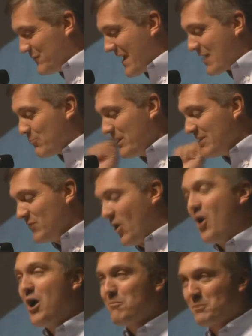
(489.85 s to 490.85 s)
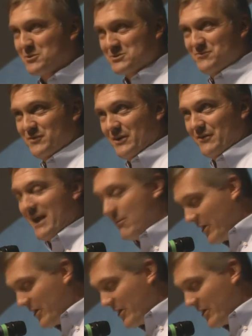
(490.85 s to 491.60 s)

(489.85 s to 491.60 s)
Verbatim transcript: In fact, we have all persevered,